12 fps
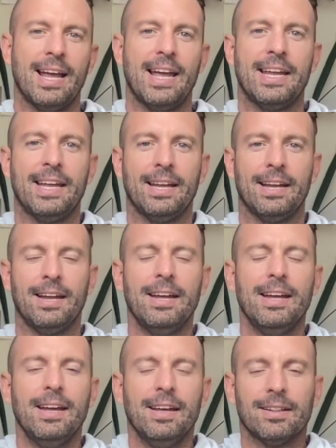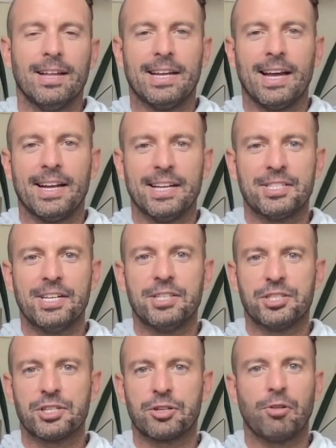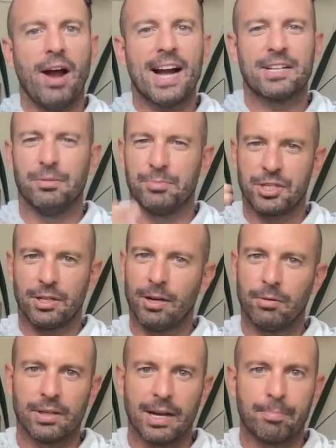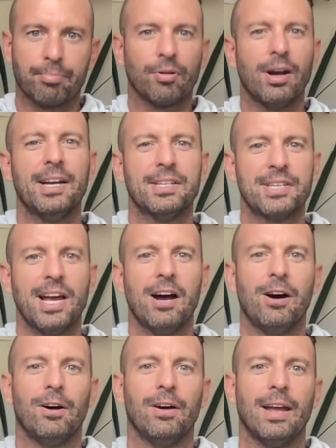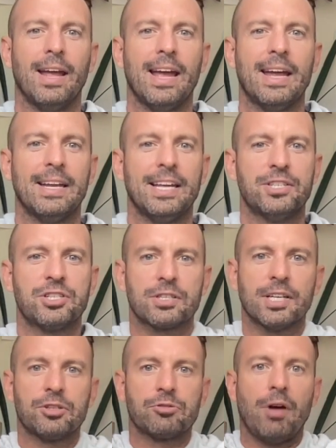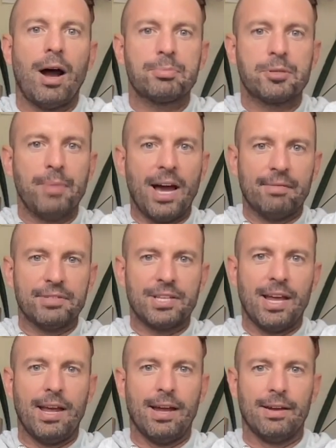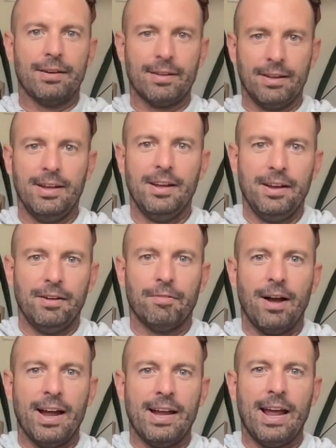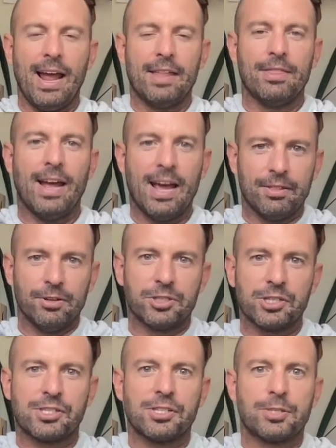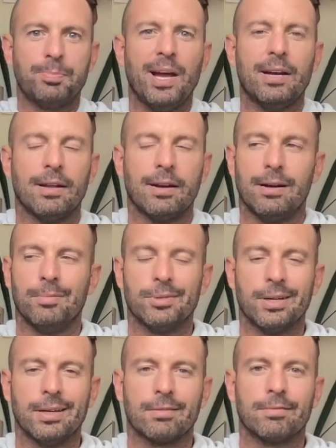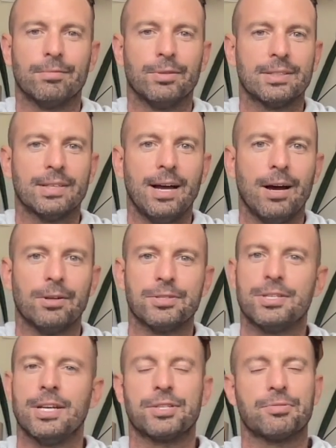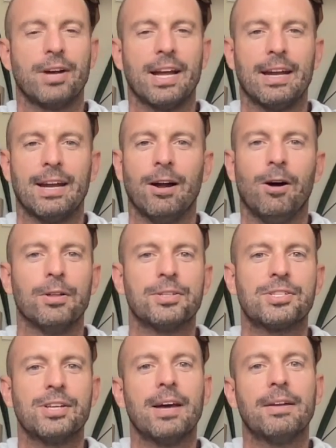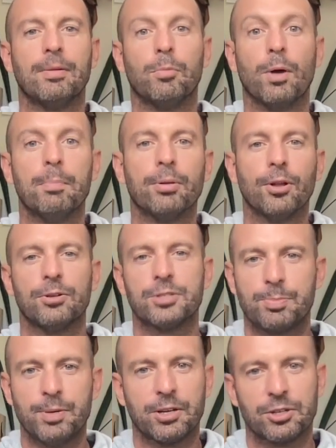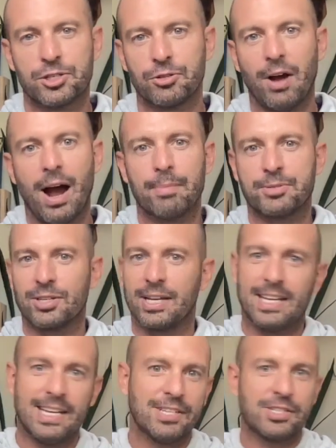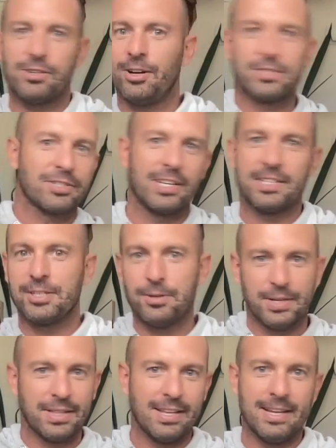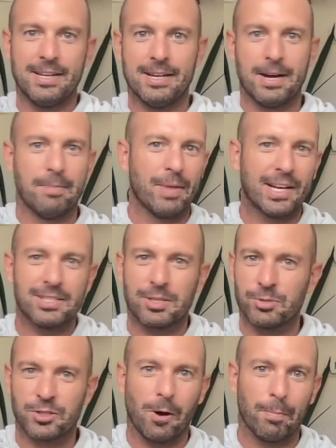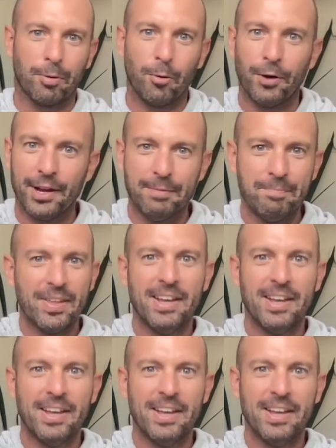And he, like, I guess he had just cracked them, so they were like bright as hell. And he just like drops them out of his hand, right? And they're just suspended. And I'm like, what the hell is this, right? And all of a sudden, when Blow the Speakers drops, like he starts like doing the, I guess it was called poi,